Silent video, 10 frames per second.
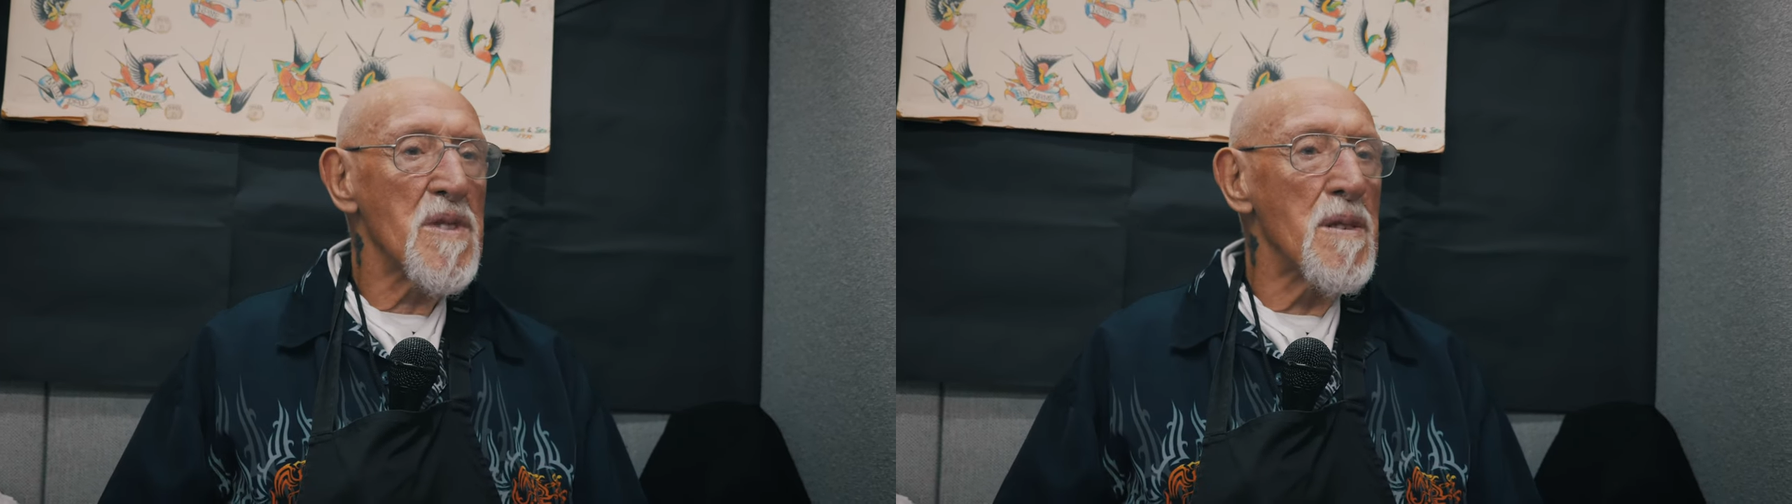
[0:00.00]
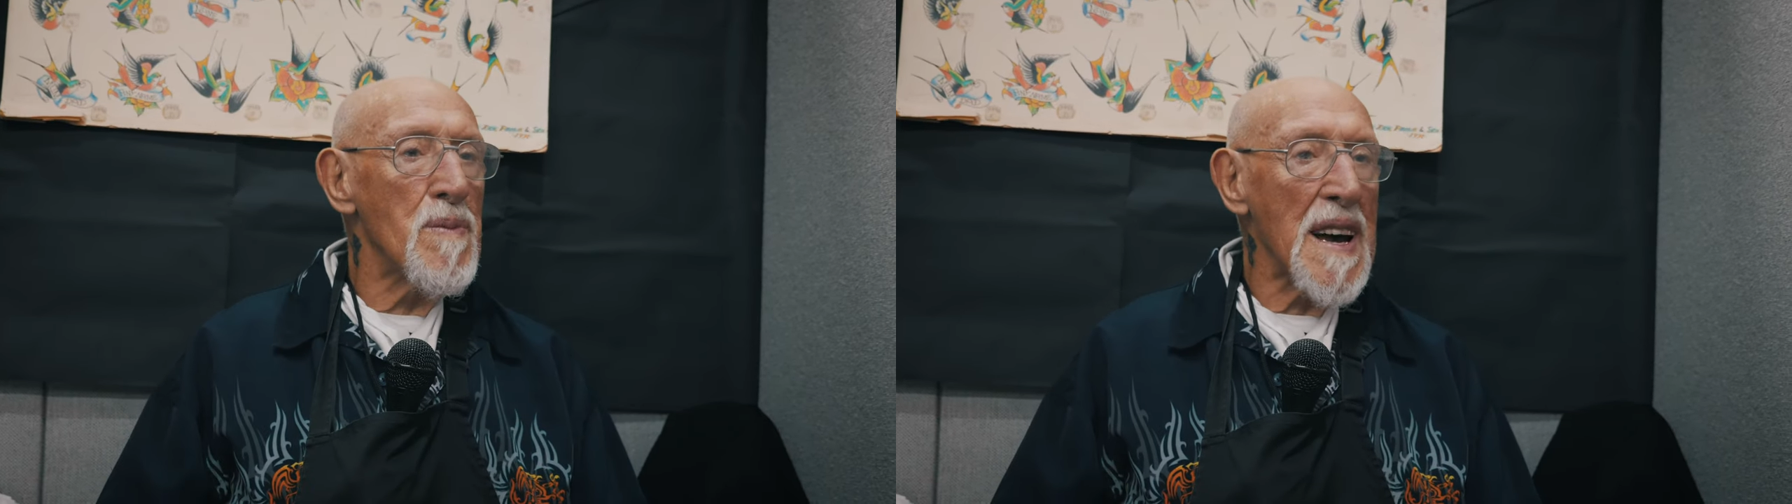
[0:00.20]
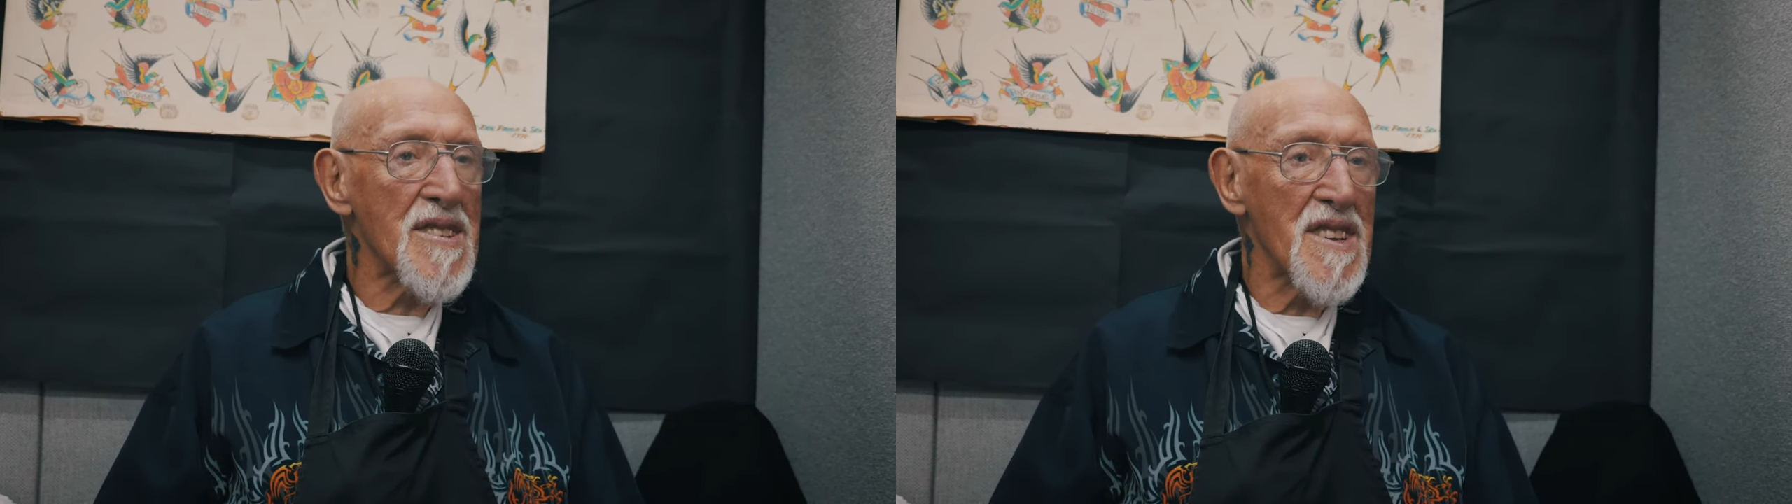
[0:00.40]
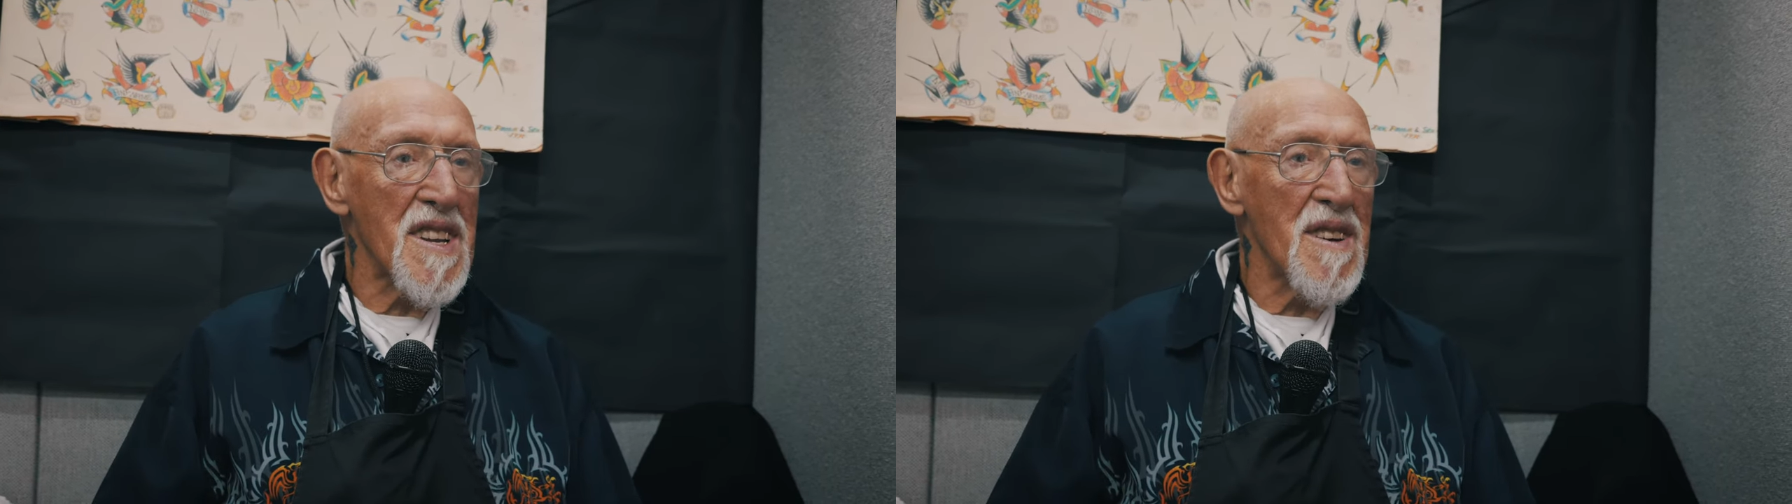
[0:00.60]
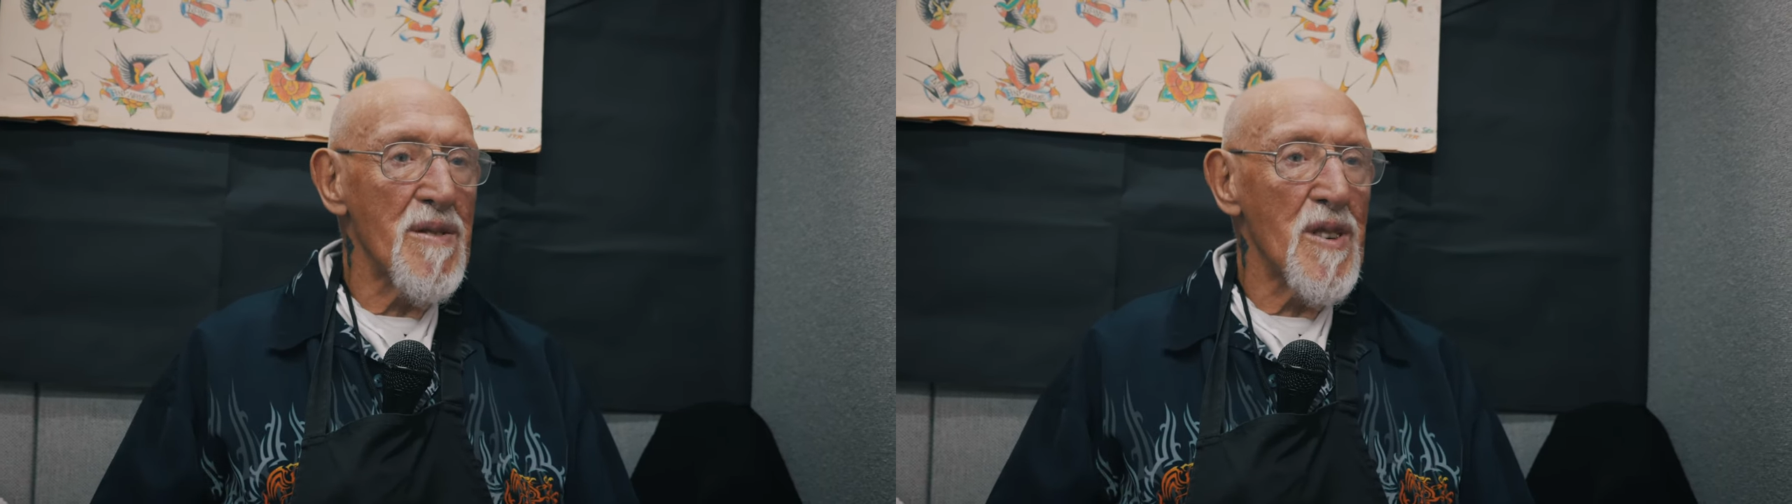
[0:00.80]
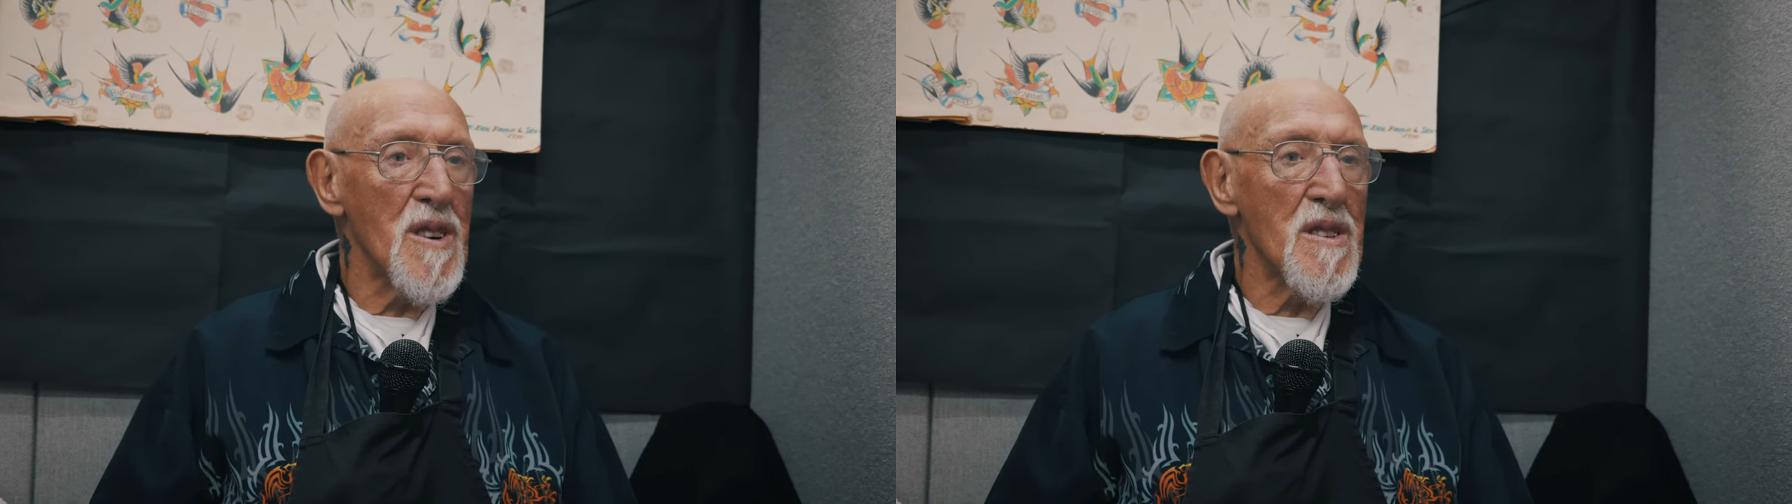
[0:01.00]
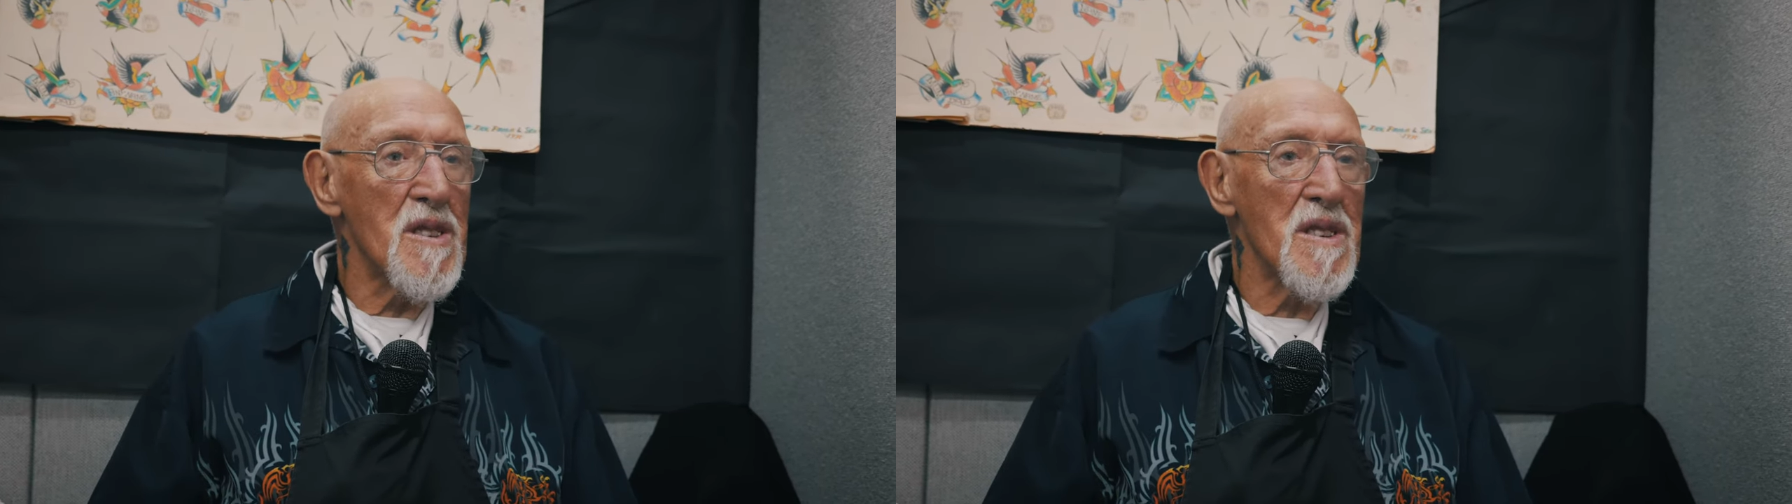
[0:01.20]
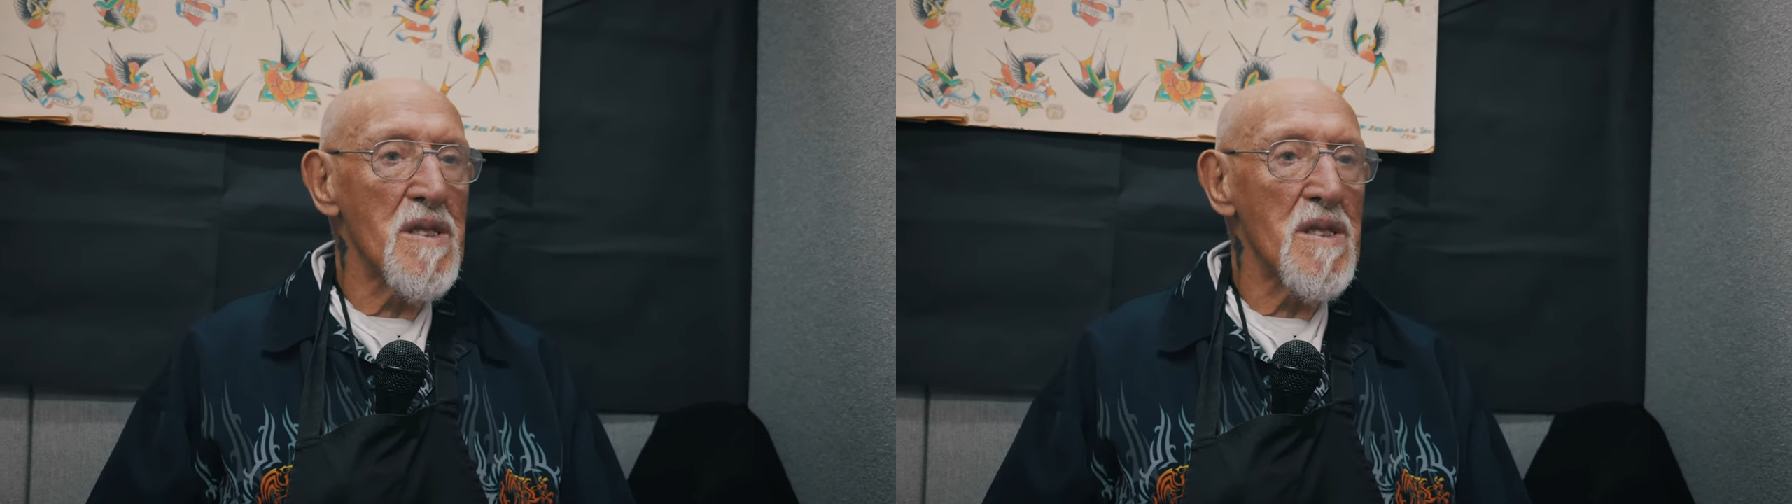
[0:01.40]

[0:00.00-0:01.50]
capacity for